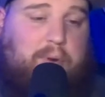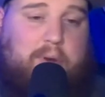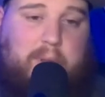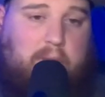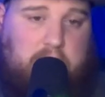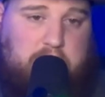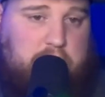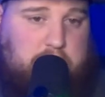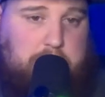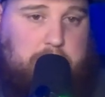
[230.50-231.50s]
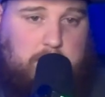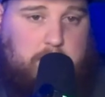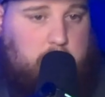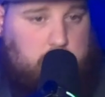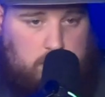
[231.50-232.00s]
position to,
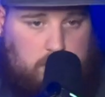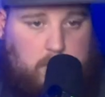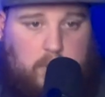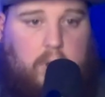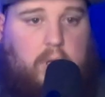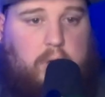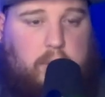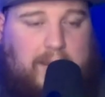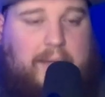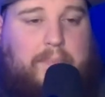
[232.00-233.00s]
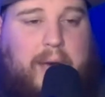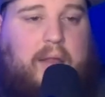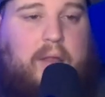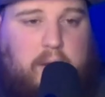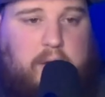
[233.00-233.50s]
you know, get
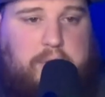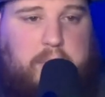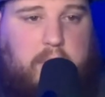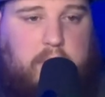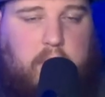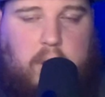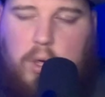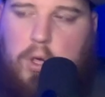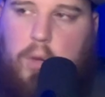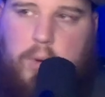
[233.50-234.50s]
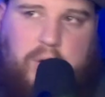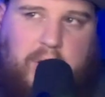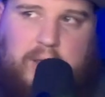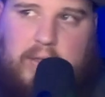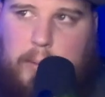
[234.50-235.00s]
past these injuries. When you
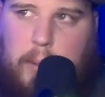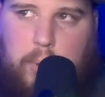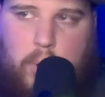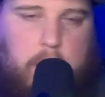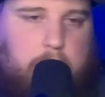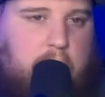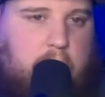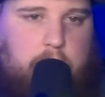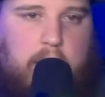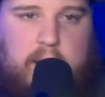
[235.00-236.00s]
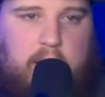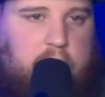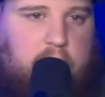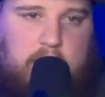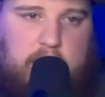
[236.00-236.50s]
look at Sam Laporta, Brock Wright
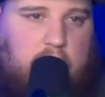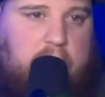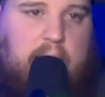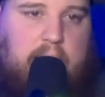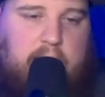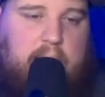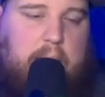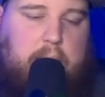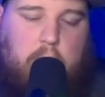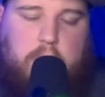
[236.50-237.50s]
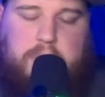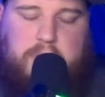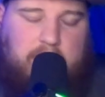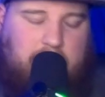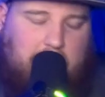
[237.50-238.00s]
can take that
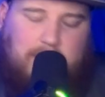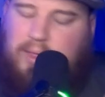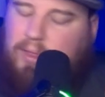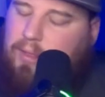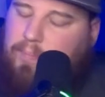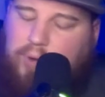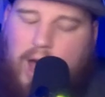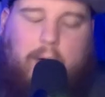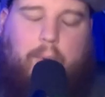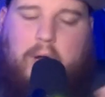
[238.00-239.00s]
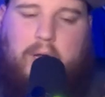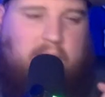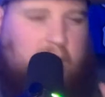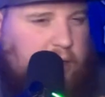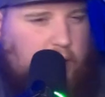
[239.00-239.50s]
notion. Brock Wright is
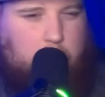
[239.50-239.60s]
not Sam